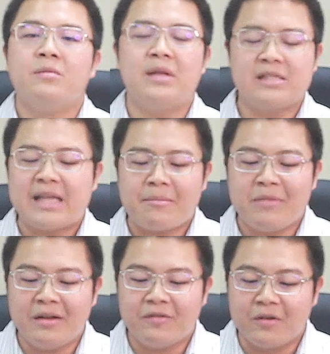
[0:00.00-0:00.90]
What does that
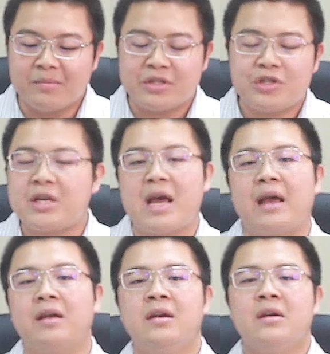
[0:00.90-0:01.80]
mean for Miss
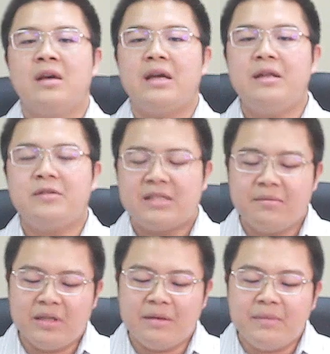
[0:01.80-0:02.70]
Chang? It
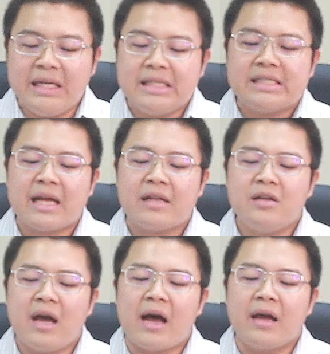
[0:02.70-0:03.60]
simply means
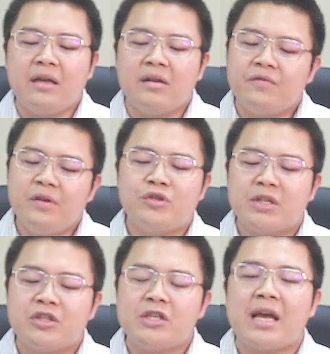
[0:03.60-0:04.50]
that in the
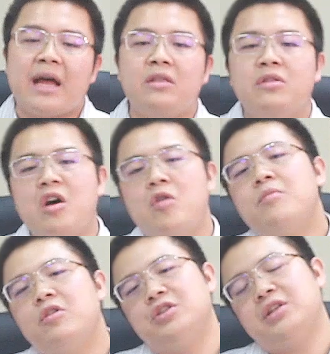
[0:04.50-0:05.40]
future, she had no
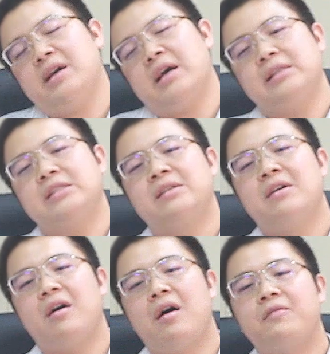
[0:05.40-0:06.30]
more chance
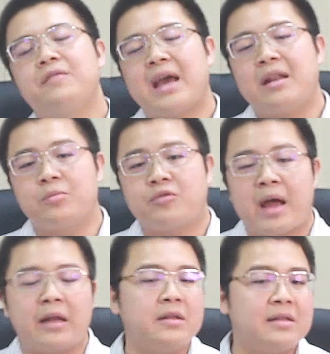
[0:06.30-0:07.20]
of getting
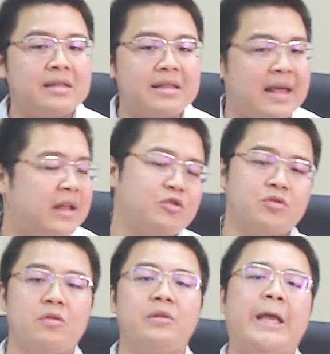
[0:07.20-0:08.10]
pregnant
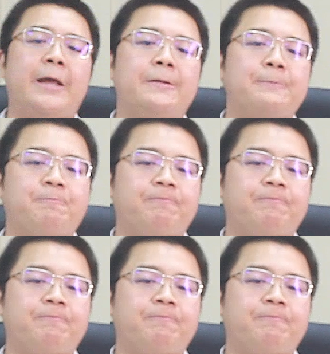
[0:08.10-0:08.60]
naturally.